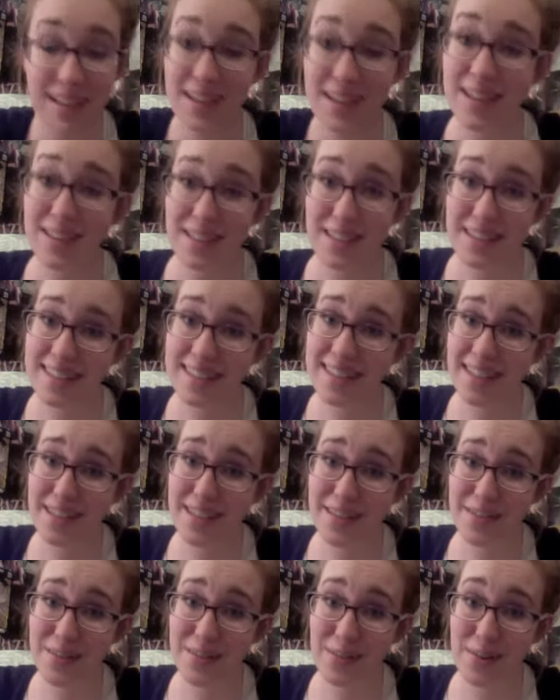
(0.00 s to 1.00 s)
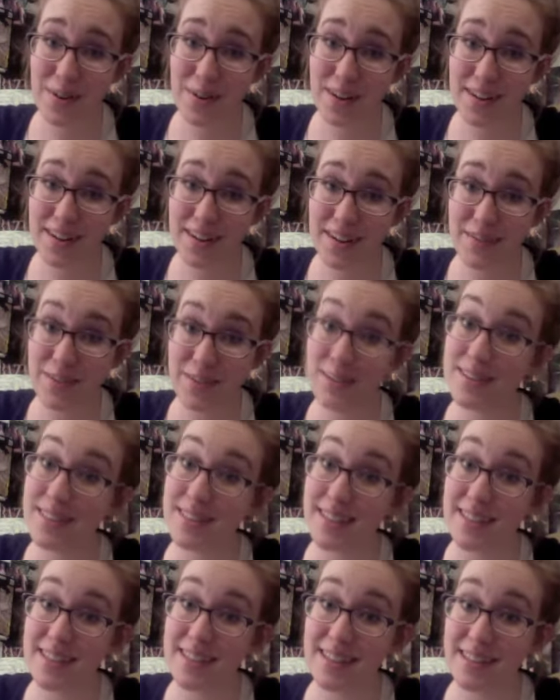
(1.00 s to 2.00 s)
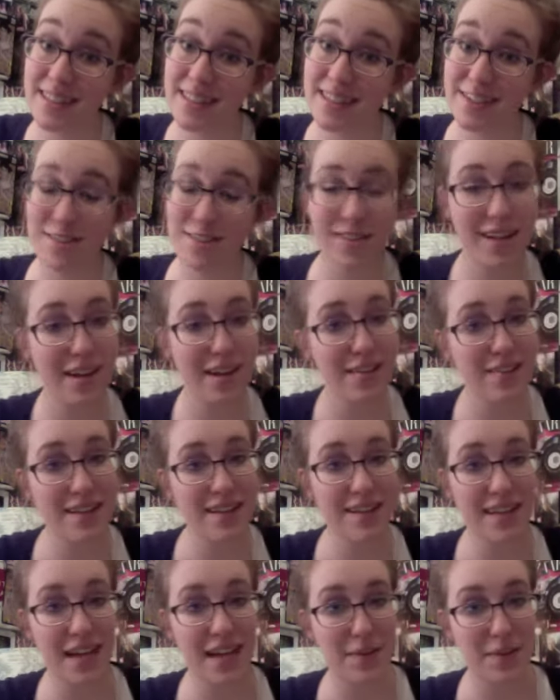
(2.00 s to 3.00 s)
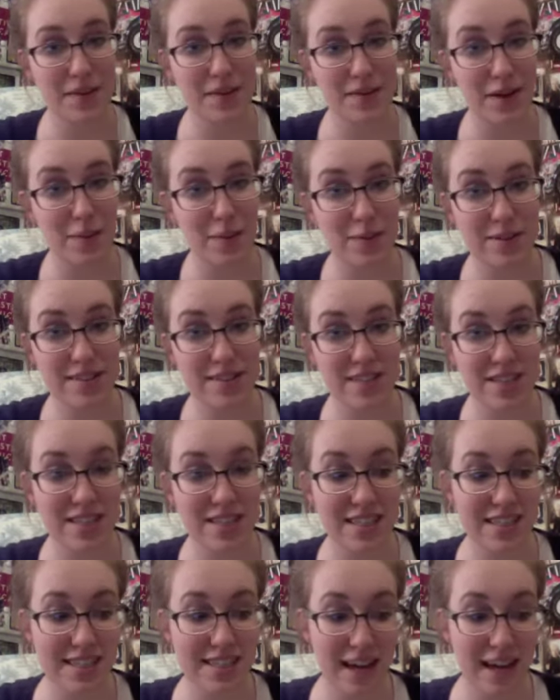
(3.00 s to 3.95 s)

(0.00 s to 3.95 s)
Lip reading: So that's it for the first installation of the Anatomy of an Art Book series.